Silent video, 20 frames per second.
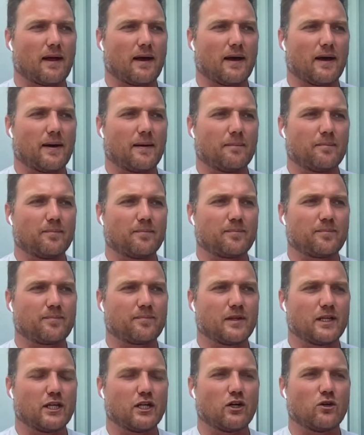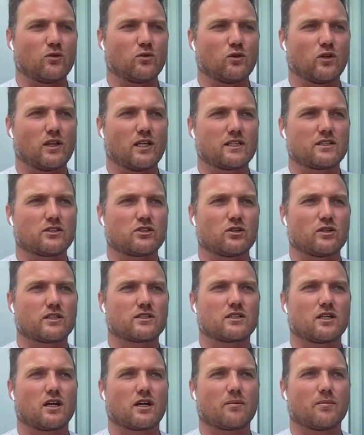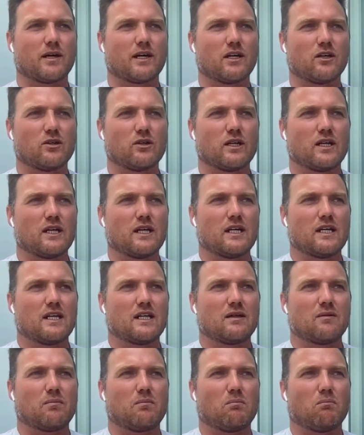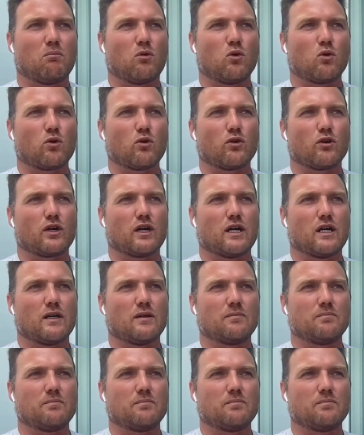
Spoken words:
You know, let's talk about more,